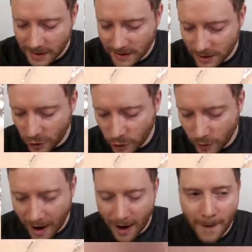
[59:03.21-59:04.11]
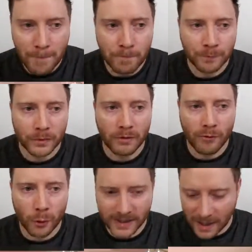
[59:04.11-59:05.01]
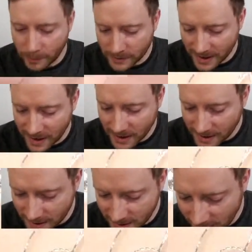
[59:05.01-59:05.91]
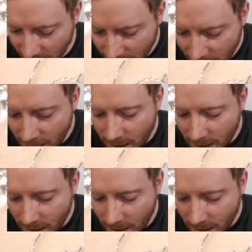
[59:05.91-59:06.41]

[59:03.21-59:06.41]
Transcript: So for example, see these just here?